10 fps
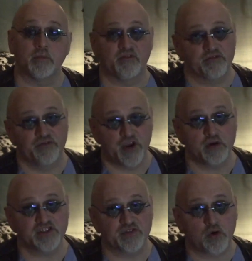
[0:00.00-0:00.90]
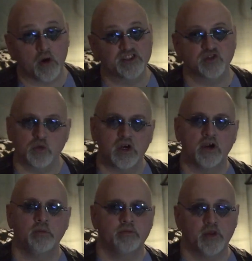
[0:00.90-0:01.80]
viewers, of course,
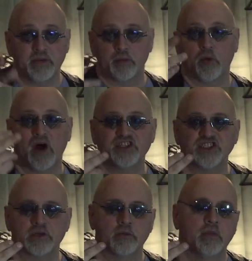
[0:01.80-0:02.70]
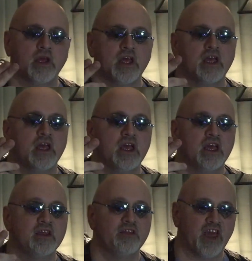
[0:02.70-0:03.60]
were the people watching.
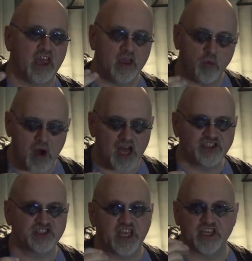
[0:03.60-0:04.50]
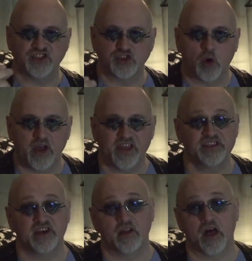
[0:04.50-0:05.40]
They watch, they enjoy, they
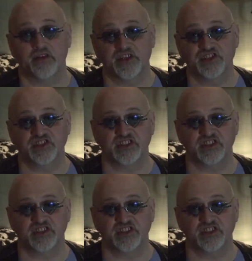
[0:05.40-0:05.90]
tell others.